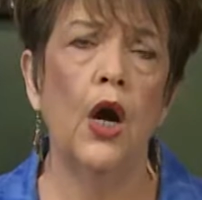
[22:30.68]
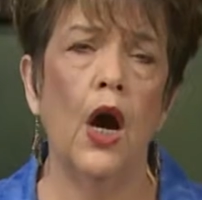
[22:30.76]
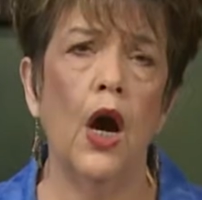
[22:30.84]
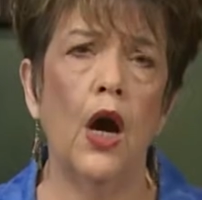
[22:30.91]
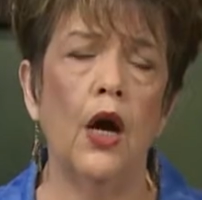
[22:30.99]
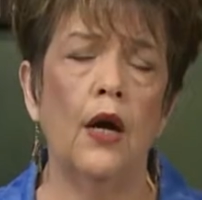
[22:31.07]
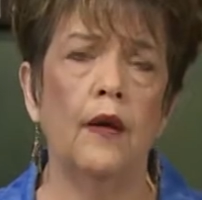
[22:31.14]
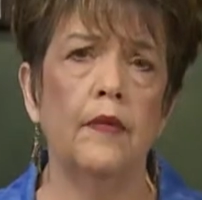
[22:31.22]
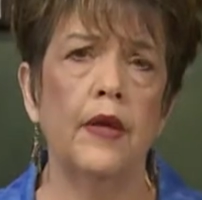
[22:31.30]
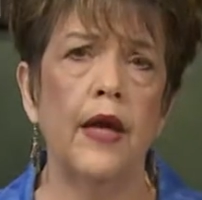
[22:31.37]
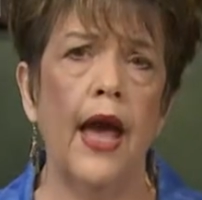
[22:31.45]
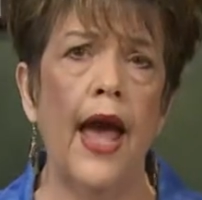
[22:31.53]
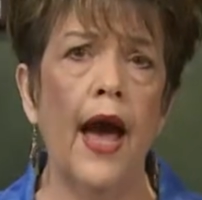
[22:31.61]

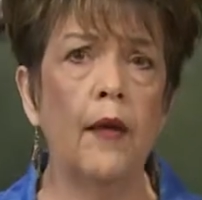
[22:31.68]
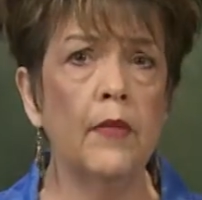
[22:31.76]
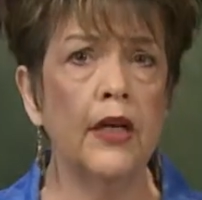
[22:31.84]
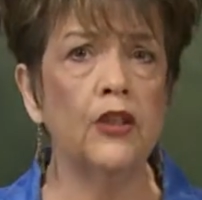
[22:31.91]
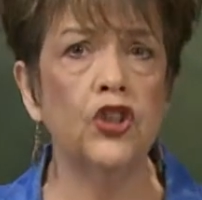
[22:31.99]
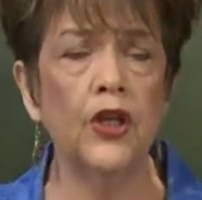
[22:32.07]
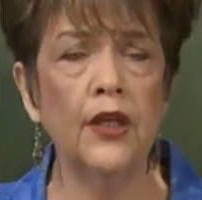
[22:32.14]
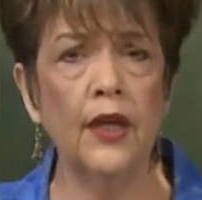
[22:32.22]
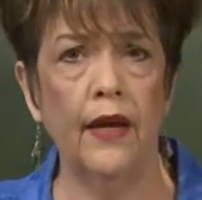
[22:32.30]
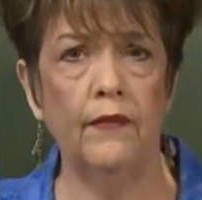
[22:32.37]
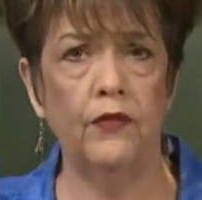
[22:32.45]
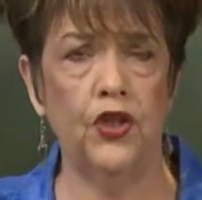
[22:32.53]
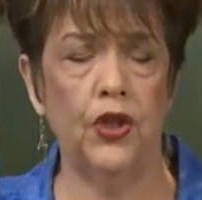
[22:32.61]
how much He
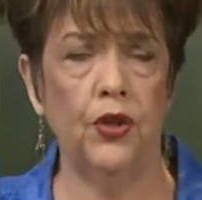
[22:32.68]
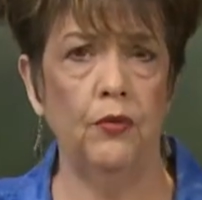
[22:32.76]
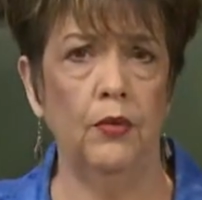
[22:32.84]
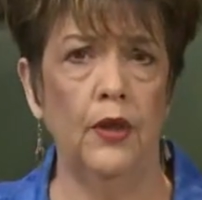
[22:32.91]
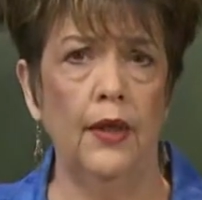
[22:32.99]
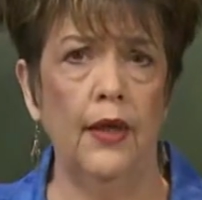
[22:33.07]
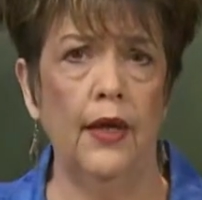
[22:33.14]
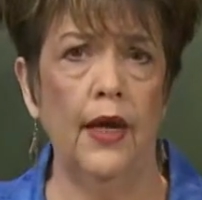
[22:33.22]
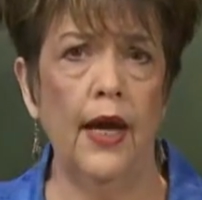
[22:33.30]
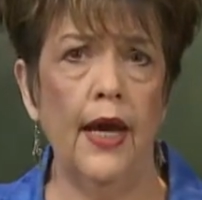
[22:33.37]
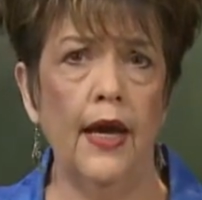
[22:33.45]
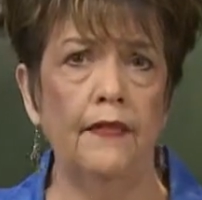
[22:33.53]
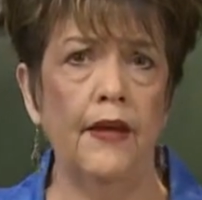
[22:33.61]
loves you,
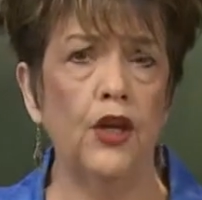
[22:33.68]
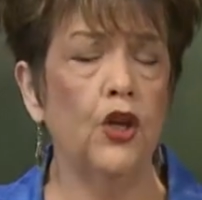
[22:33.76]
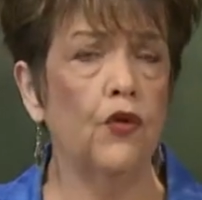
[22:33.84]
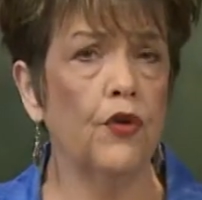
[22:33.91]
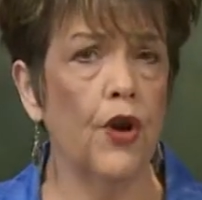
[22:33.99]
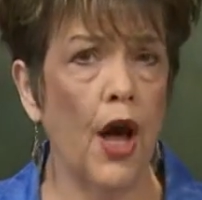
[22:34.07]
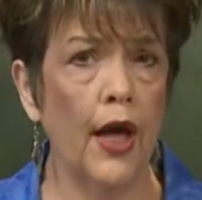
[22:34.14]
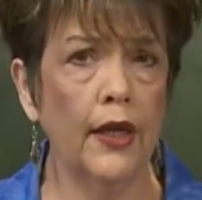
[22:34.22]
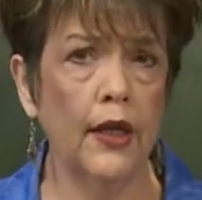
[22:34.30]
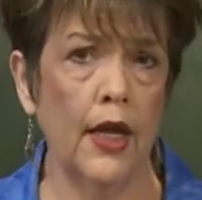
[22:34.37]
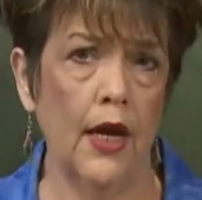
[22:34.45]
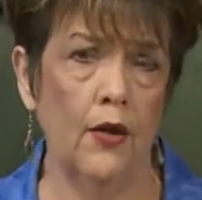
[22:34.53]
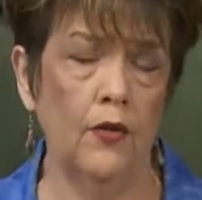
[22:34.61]
and that you're not
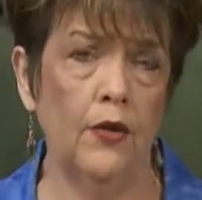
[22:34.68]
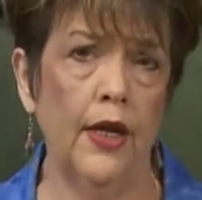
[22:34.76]
alone.